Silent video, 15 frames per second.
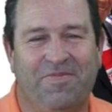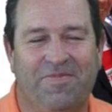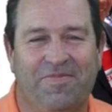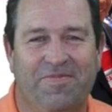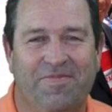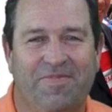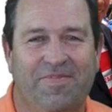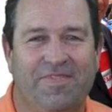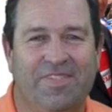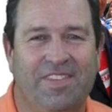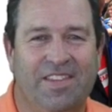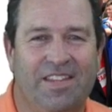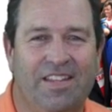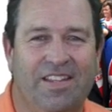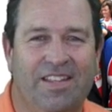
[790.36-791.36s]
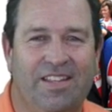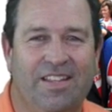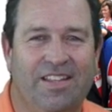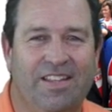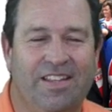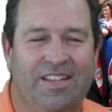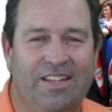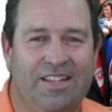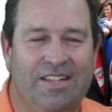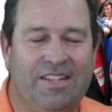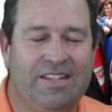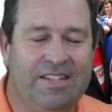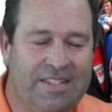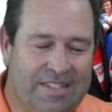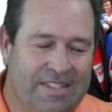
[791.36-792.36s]

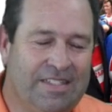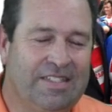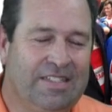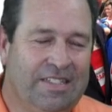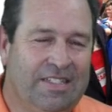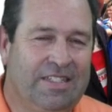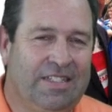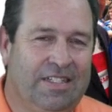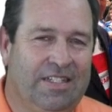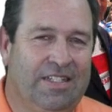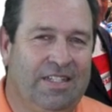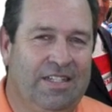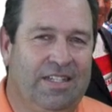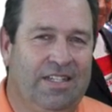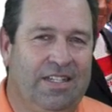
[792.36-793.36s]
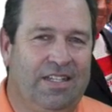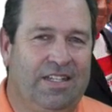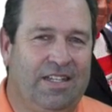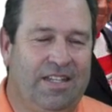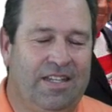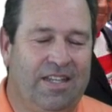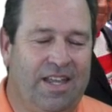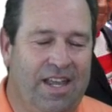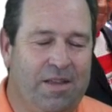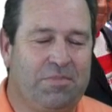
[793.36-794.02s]
No words are spoken by the person on screen.